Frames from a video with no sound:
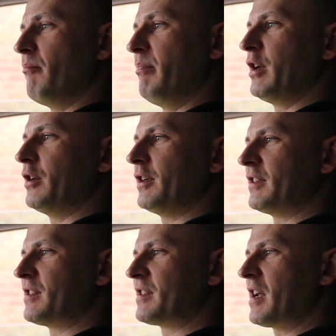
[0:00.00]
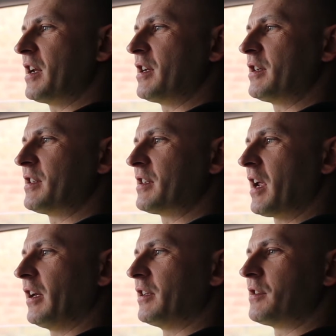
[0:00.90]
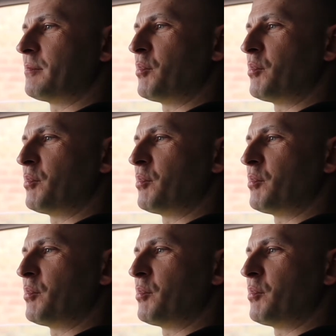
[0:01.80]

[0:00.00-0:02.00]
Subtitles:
beard and saying silent